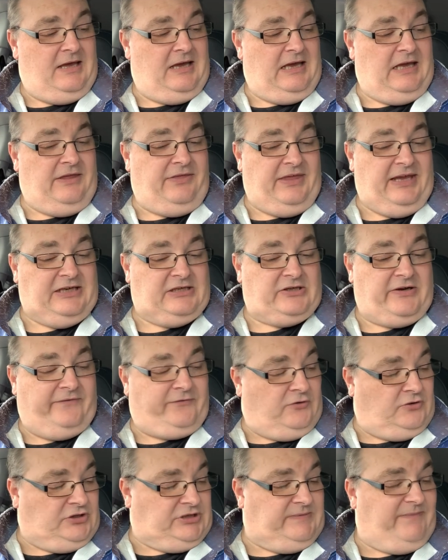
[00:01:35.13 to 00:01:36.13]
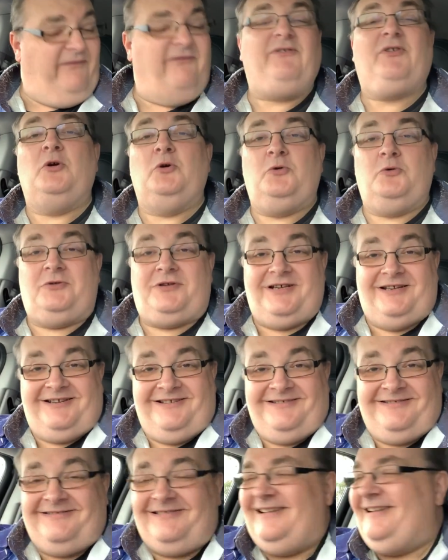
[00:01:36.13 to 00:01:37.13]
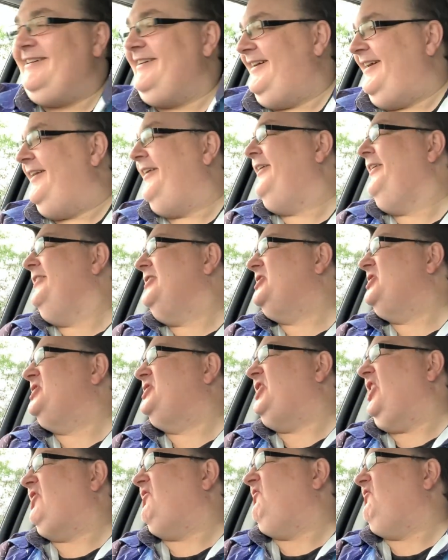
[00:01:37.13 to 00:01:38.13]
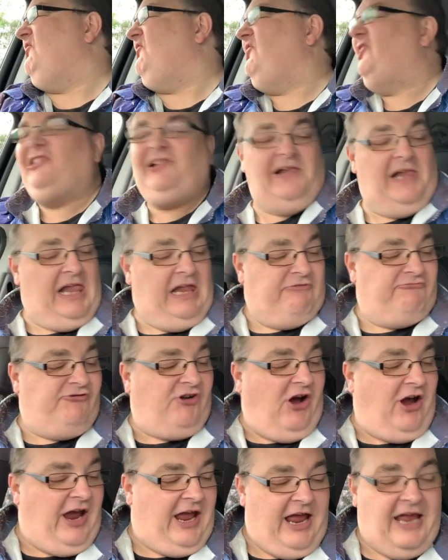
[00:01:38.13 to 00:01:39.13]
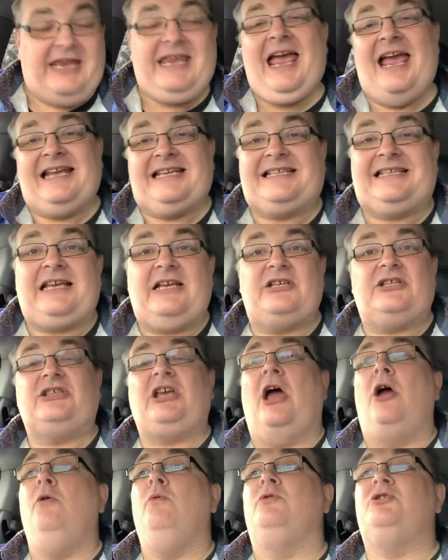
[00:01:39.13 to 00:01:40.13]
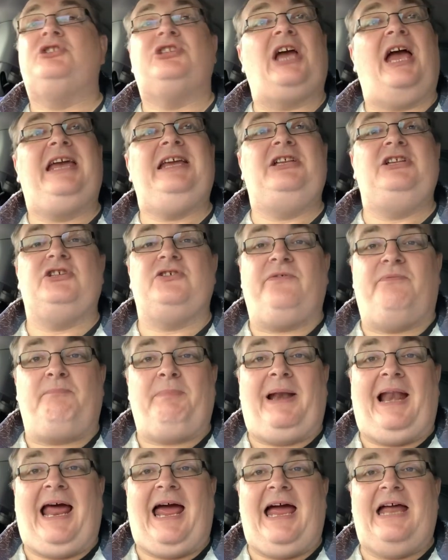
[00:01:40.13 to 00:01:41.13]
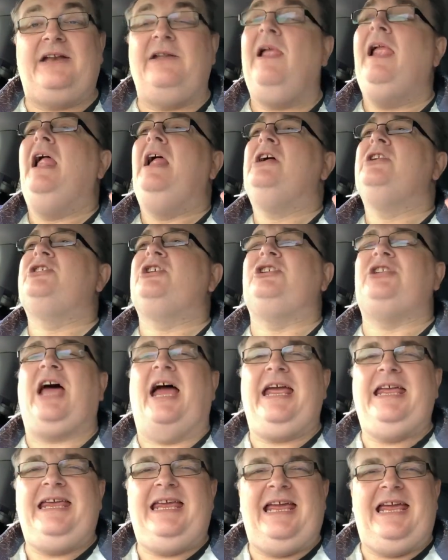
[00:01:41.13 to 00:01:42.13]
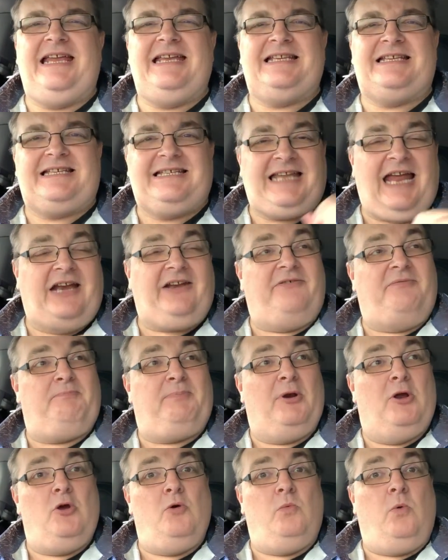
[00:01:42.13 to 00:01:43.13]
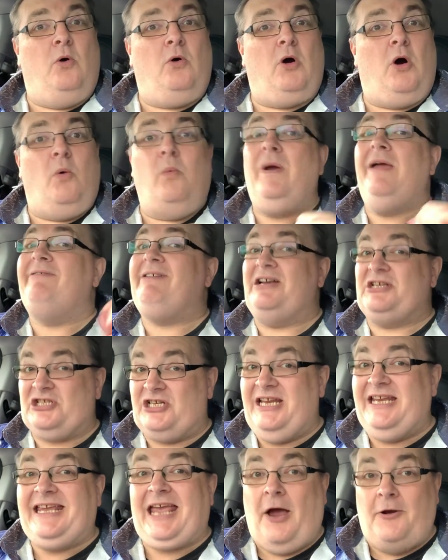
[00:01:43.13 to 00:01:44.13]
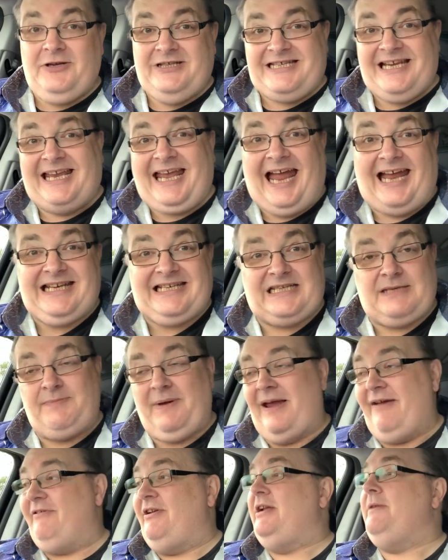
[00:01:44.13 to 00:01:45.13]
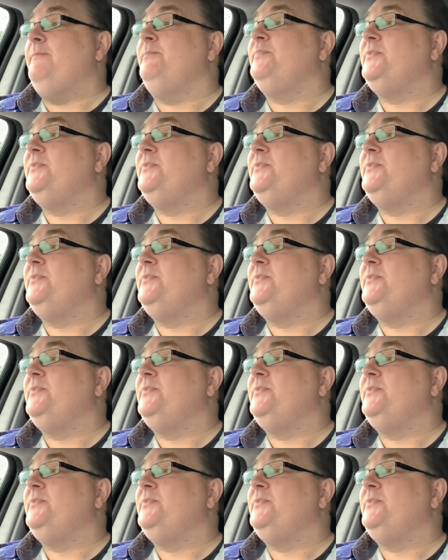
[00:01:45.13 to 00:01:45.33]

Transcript: He thinks I've got some food. Sucker. Right, yes, so change of plan. Today, instead of Blue Water, we're actually going to Canterbury.